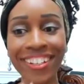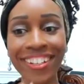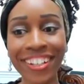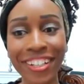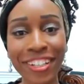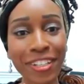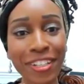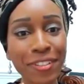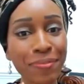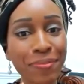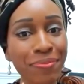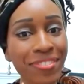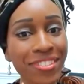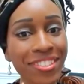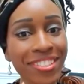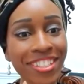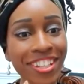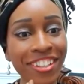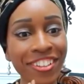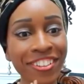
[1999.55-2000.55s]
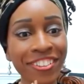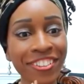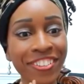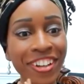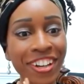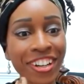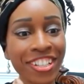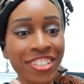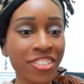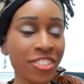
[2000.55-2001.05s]
So
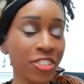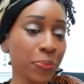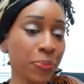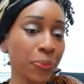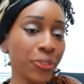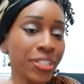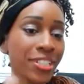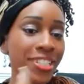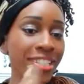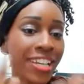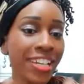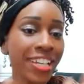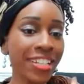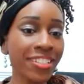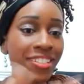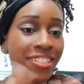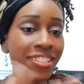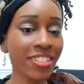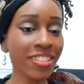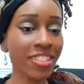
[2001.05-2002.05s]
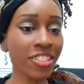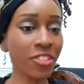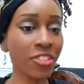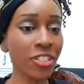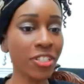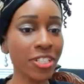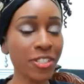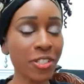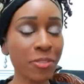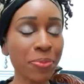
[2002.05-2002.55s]
I just want to say to Sister
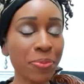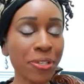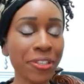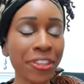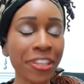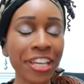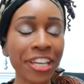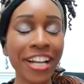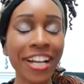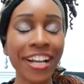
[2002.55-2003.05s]
Elizabeth,